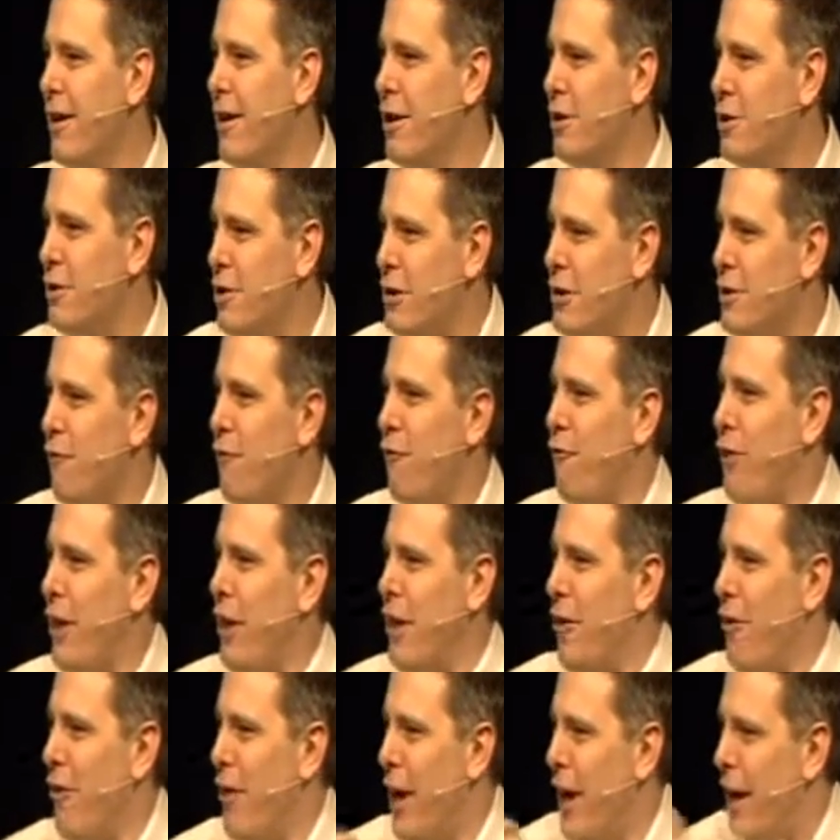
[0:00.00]
you just
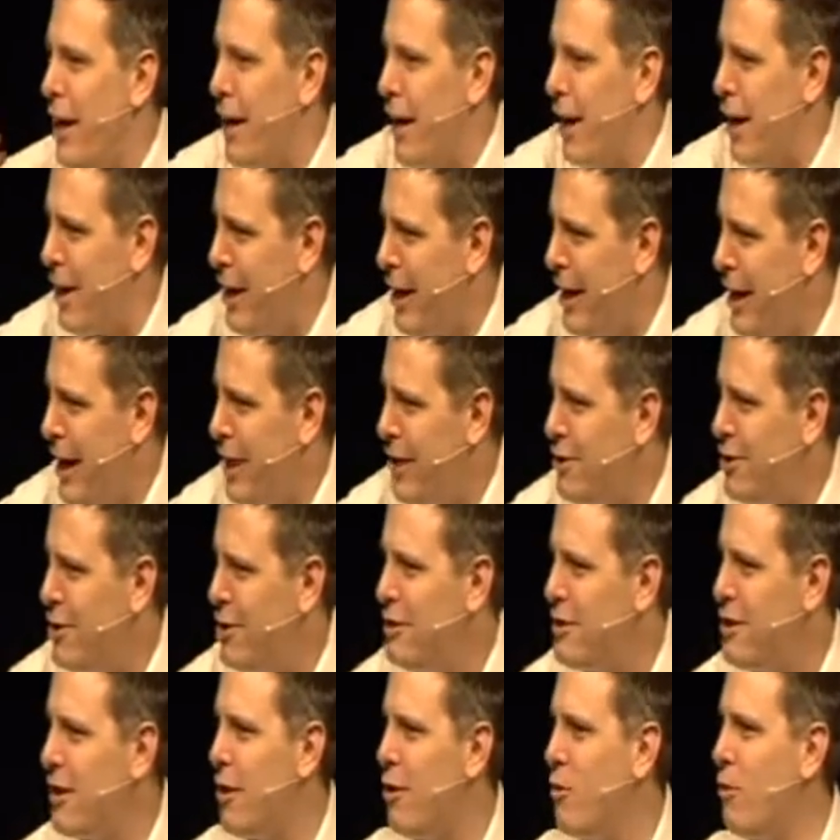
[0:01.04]
feel that
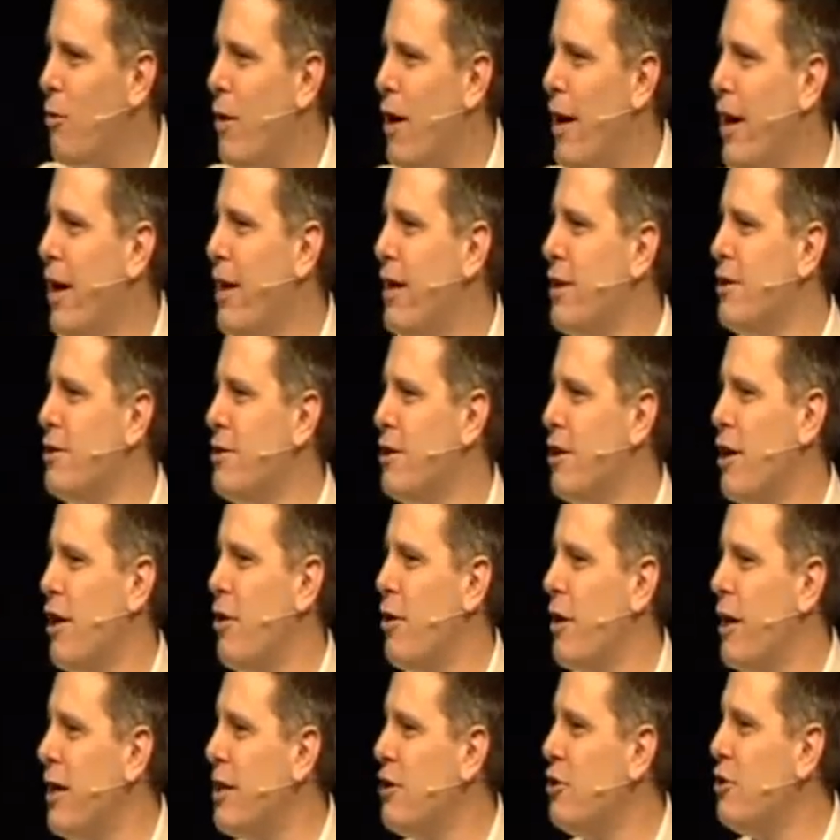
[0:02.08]
allegiance in a way that you
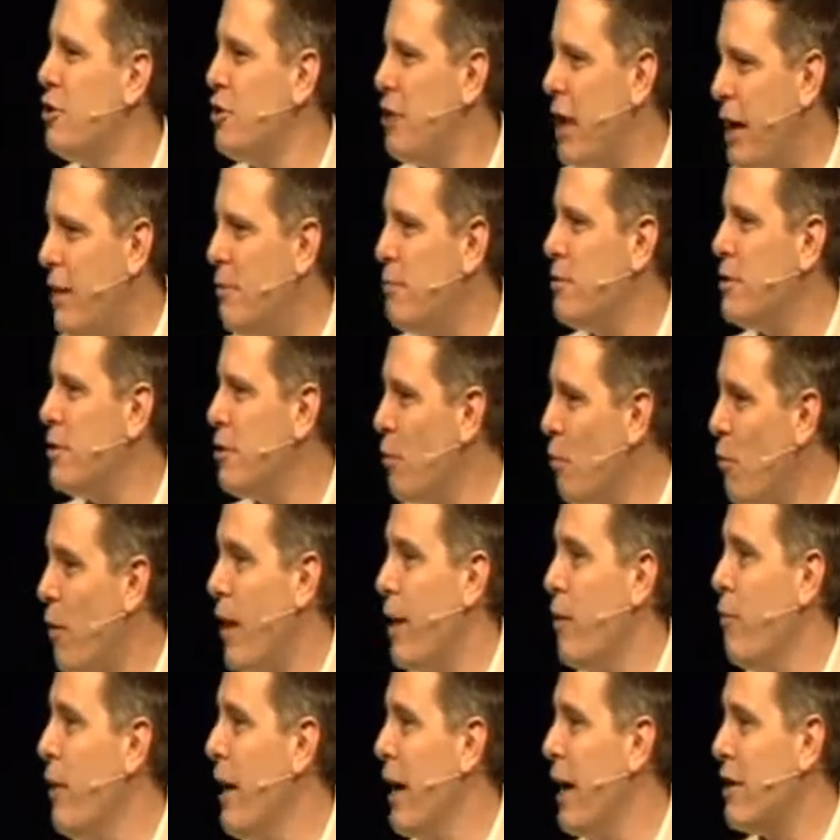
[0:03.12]
go, it shapes the
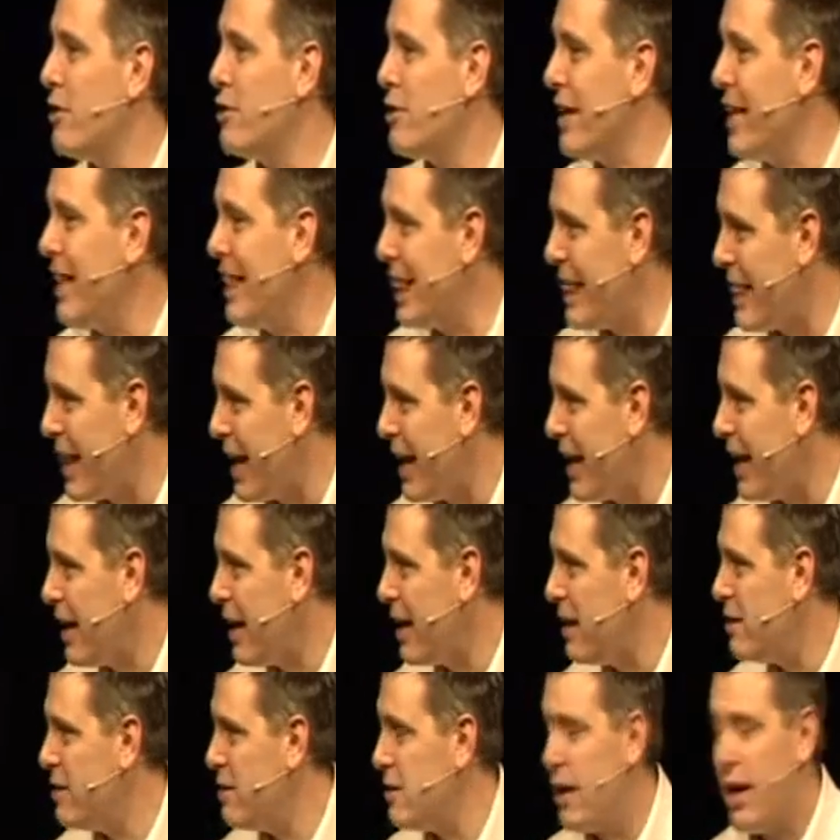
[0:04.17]
way we actually
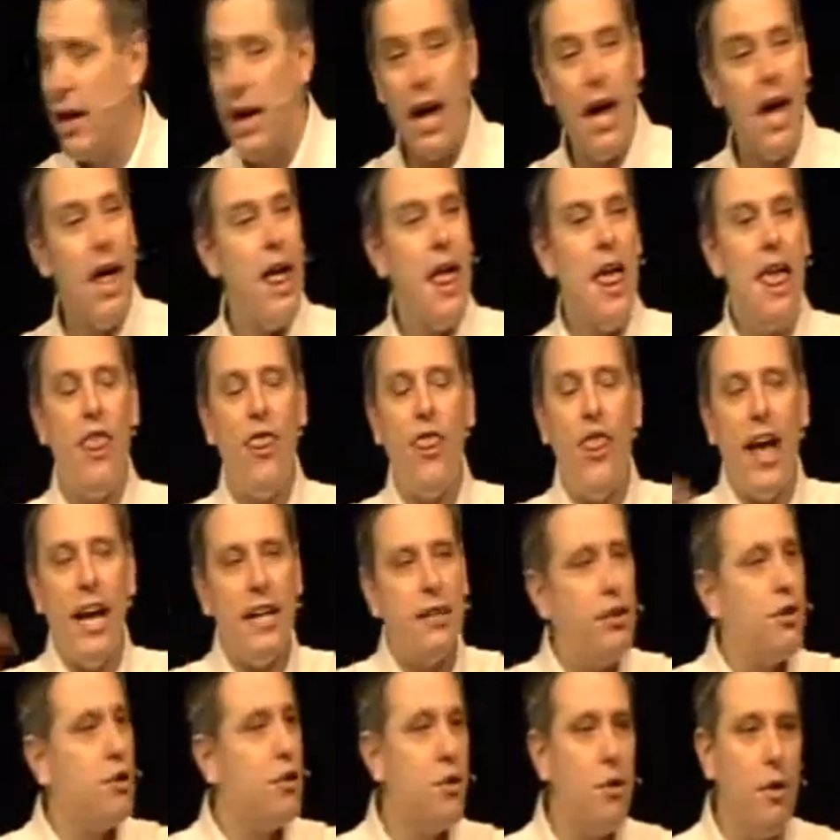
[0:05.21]
think and see.
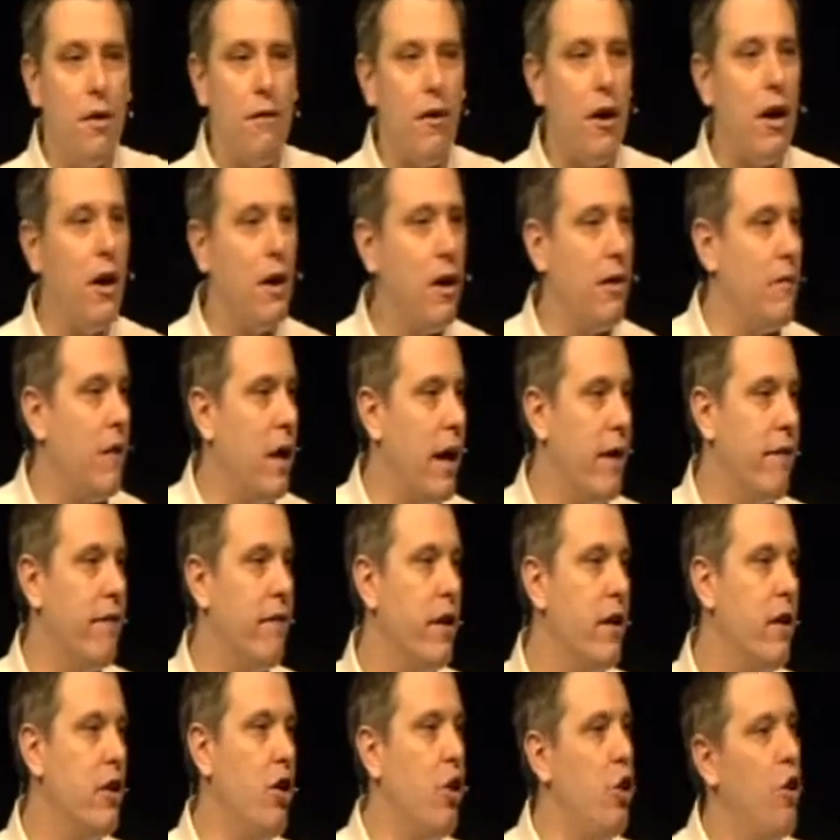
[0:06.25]
That's true of all of life.
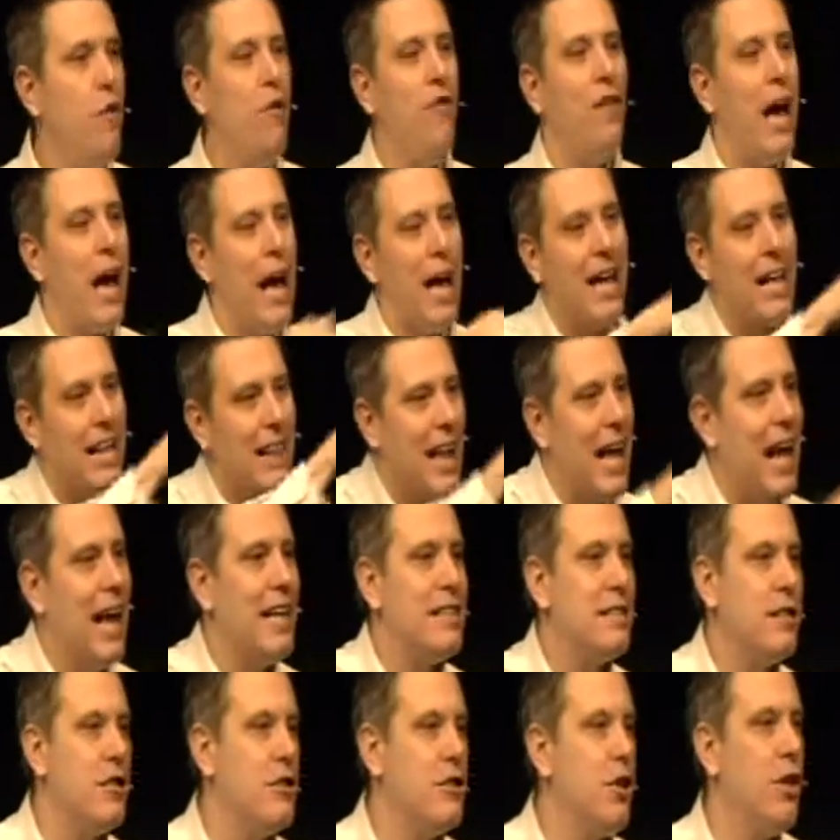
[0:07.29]
You've got
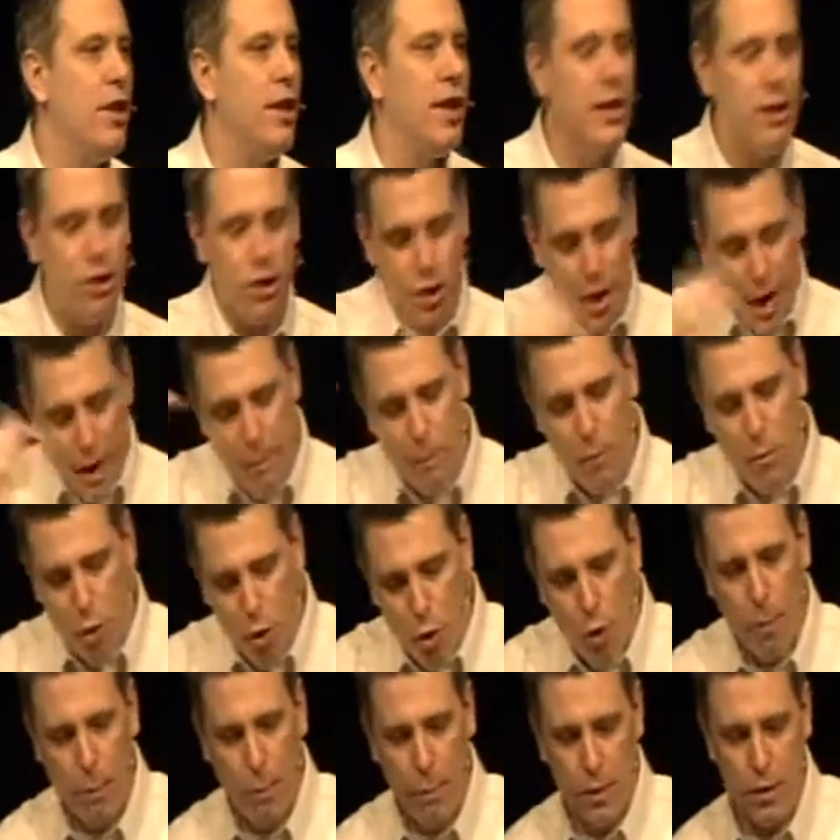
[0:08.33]
glasses on that shape
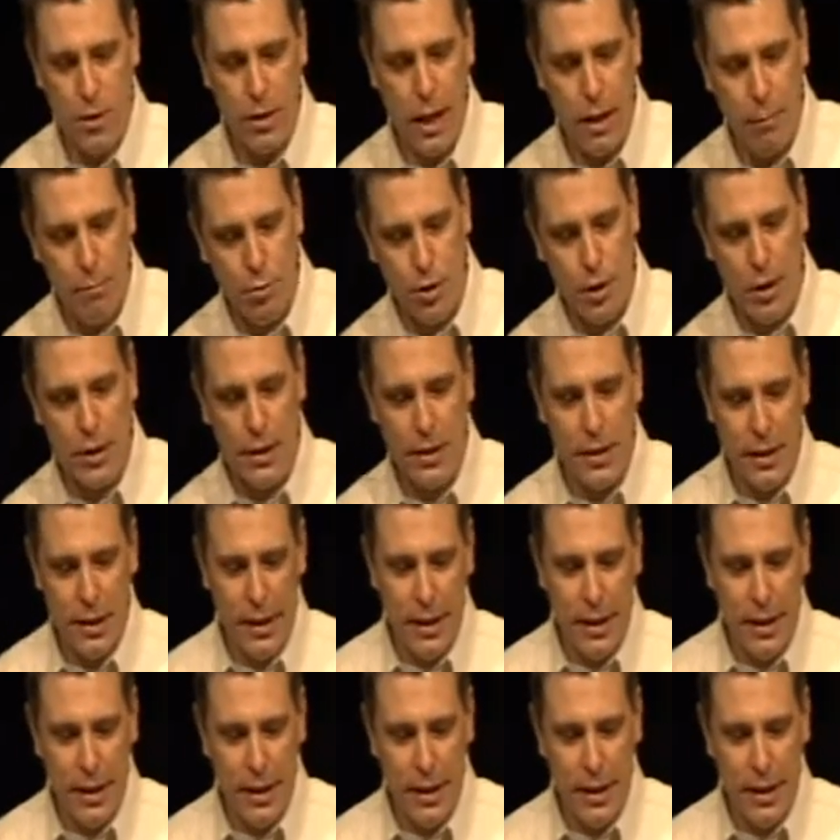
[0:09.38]
your perception.